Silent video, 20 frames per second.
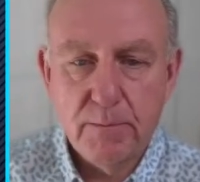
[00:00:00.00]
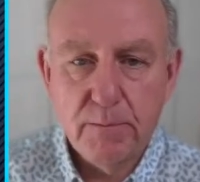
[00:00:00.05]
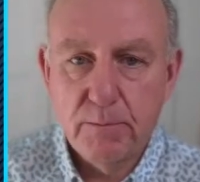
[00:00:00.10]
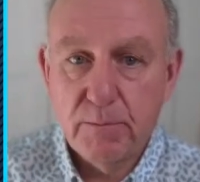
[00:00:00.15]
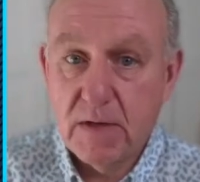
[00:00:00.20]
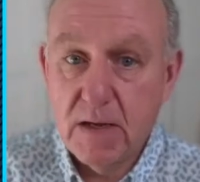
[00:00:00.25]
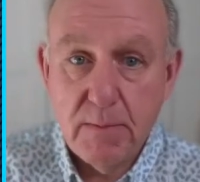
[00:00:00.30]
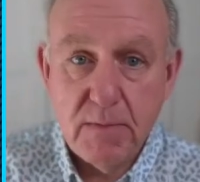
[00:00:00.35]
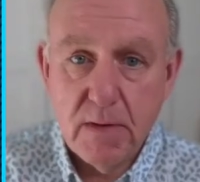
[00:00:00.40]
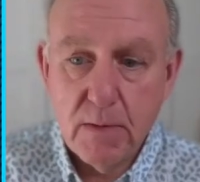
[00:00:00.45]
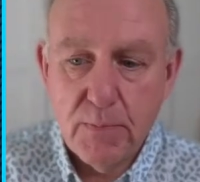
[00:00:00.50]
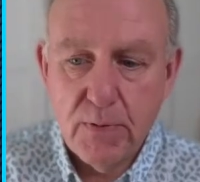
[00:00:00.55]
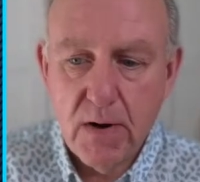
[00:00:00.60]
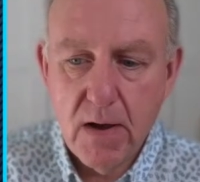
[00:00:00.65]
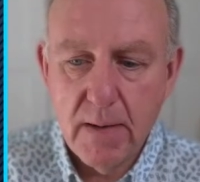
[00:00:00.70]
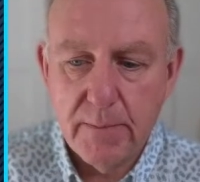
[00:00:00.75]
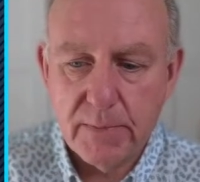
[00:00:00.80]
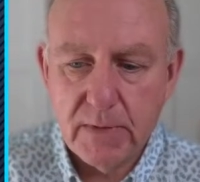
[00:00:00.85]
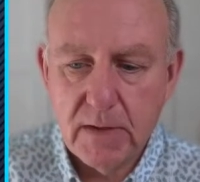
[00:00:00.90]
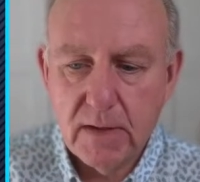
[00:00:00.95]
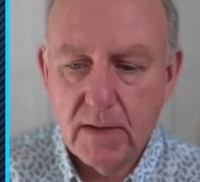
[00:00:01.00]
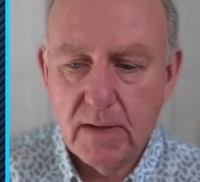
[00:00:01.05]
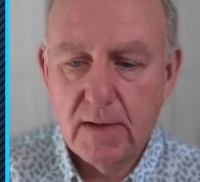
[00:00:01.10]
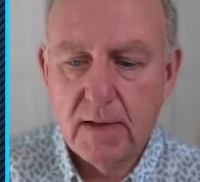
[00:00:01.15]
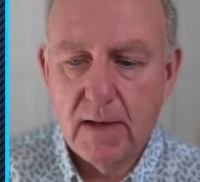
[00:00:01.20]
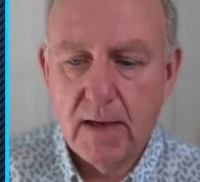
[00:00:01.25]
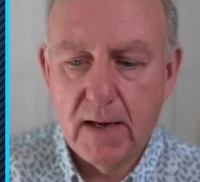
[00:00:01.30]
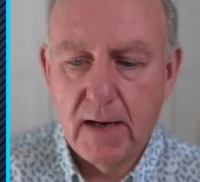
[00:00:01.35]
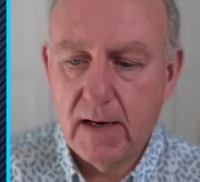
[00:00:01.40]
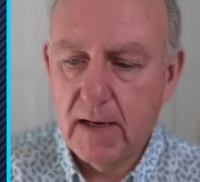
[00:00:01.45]
Give me the prompt.
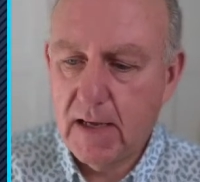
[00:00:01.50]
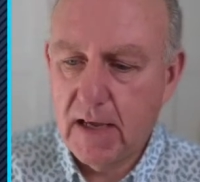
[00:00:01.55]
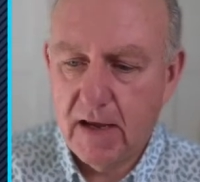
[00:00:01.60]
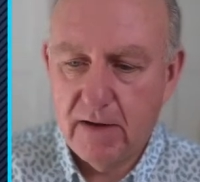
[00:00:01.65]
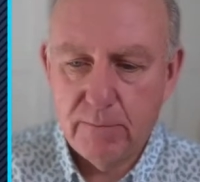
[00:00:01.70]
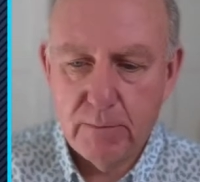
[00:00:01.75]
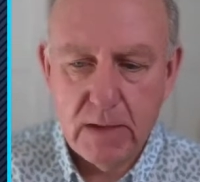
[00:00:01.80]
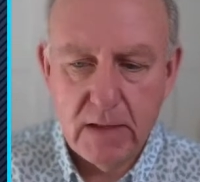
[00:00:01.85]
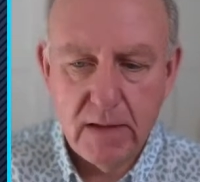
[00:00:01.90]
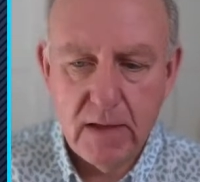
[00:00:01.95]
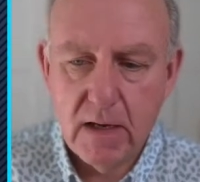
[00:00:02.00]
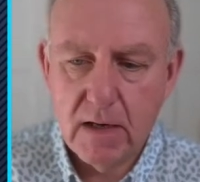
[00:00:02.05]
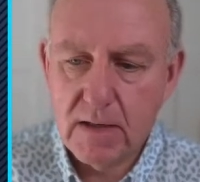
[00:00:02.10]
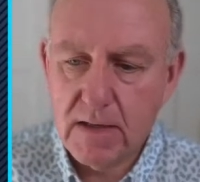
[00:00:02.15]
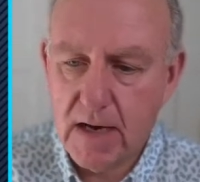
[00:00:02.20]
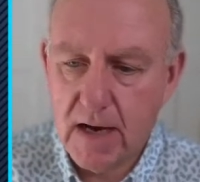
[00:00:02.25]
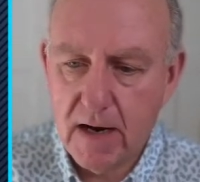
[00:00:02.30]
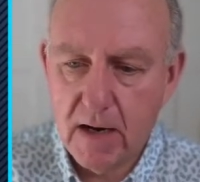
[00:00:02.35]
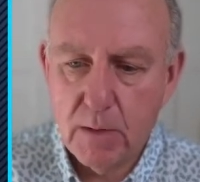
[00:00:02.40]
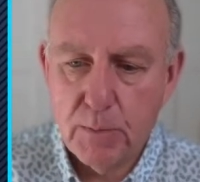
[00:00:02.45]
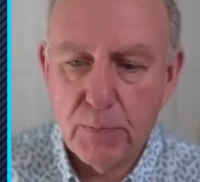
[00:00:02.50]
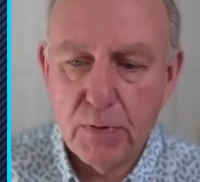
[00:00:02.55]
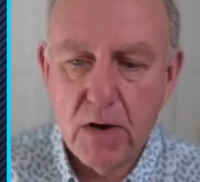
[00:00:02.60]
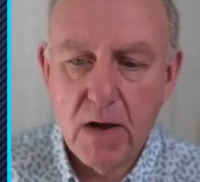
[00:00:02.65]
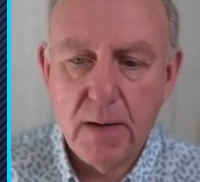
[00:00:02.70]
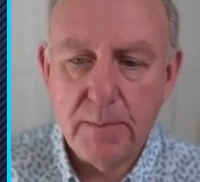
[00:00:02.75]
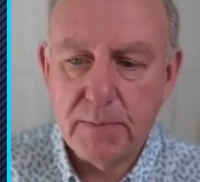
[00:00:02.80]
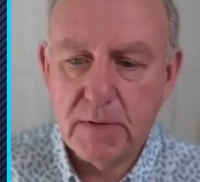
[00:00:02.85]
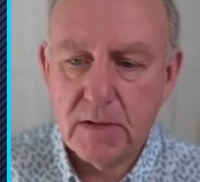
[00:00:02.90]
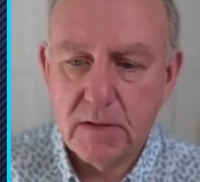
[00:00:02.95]
And it gave me the entire
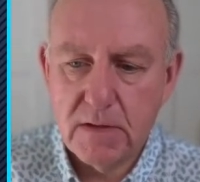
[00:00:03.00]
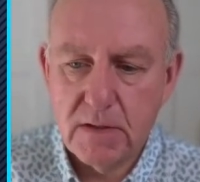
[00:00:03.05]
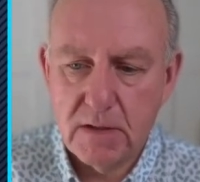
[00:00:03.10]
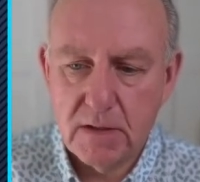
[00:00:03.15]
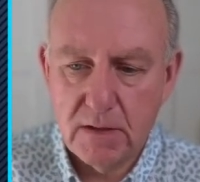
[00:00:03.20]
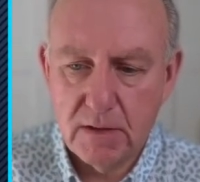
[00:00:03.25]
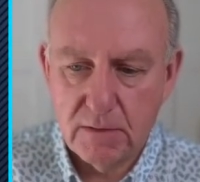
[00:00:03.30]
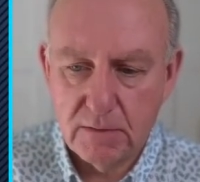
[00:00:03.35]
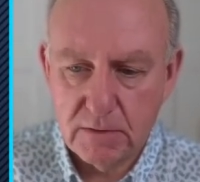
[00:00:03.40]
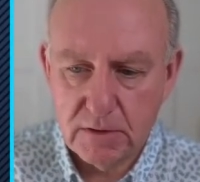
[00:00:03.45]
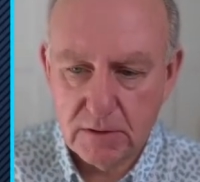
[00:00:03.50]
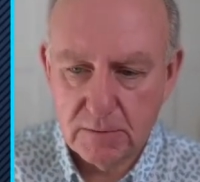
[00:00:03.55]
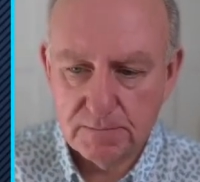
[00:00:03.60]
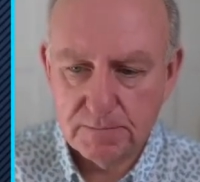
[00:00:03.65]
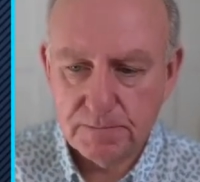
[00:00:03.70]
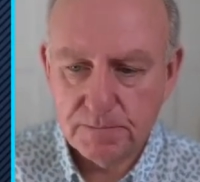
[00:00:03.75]
prompt to use.